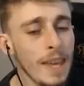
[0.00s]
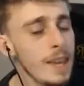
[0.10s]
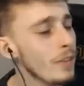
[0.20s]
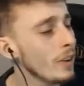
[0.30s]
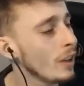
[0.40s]

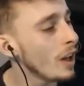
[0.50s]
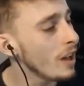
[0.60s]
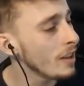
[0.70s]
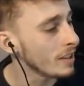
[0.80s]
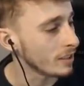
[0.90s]
even
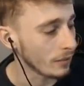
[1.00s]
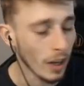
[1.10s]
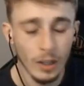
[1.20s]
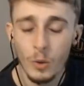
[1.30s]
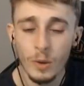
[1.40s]
learn this stuff?
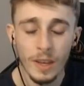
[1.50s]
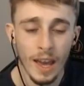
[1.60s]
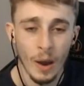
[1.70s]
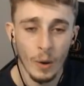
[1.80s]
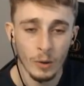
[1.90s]
I don't
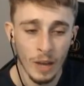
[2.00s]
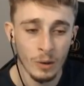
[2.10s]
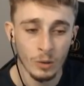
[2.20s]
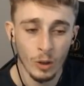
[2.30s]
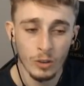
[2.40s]
get
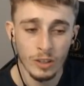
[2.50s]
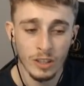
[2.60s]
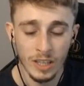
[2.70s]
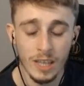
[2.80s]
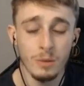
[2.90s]
how dogs
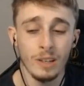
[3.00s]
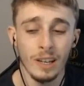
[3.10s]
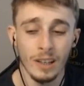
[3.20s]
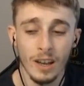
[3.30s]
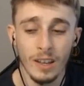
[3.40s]
can
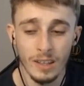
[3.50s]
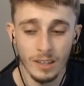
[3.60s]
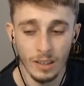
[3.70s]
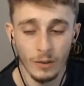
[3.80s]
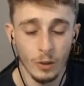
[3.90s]
genuinely learn this
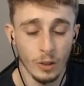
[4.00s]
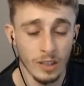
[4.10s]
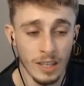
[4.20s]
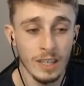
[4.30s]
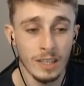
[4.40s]
stuff and you
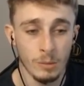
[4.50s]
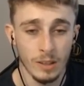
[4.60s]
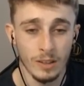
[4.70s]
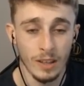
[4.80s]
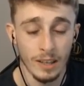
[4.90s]
can teach them
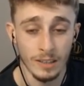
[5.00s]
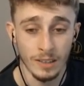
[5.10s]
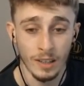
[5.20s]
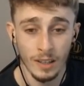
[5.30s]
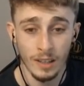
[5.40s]
these
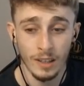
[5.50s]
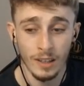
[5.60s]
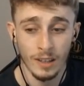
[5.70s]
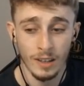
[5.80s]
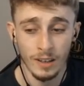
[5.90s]
things.
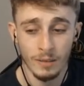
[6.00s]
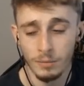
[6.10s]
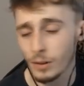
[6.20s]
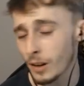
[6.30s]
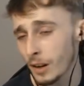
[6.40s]

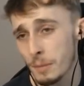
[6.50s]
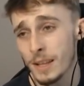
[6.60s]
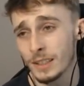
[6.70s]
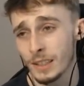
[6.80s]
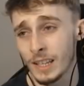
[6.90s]
Bruh, I mean,
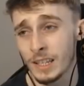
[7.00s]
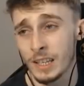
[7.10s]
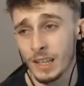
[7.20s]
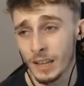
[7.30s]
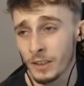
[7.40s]
this is
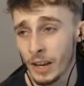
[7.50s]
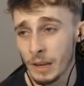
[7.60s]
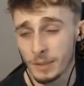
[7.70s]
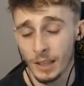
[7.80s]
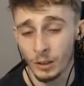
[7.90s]
literally like
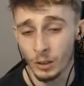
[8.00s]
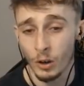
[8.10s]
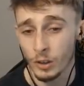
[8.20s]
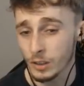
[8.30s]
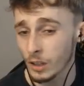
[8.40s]
90%
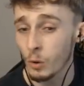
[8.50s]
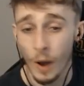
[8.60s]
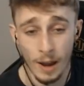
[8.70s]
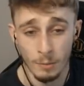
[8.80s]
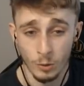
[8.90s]
dogs.
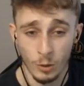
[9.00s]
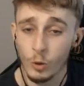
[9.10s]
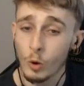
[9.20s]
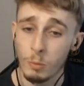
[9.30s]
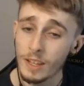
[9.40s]
All animals are
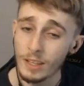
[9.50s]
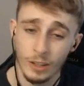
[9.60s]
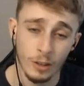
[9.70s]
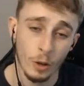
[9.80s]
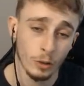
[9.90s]
cool, but this
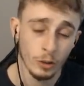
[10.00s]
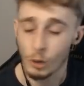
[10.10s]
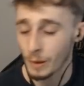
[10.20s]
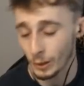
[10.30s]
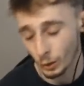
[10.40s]
just goes to
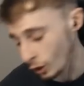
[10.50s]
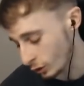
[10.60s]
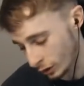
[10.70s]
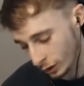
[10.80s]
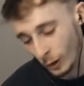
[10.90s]
show, man.
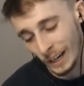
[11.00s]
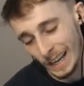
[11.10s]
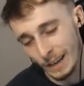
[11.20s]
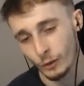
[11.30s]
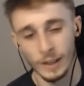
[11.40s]
Dogs are so
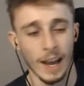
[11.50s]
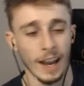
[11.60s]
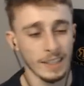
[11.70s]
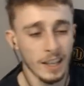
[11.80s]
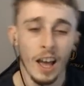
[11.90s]
clear of
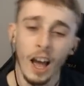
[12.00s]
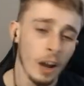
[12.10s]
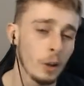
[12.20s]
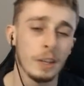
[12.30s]
cats. I don't